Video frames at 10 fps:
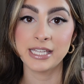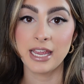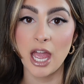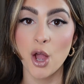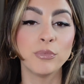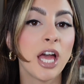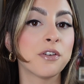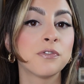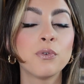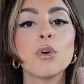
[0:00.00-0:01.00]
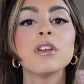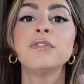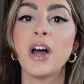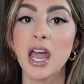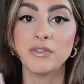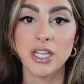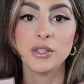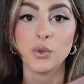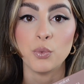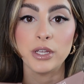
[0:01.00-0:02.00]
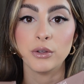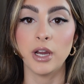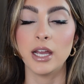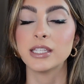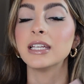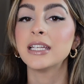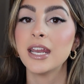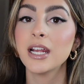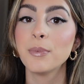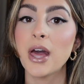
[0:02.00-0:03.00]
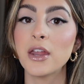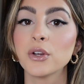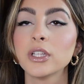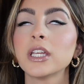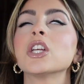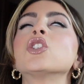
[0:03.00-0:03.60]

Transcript: a.m. like 4 to 5 days a week, you guys, and getting up that early is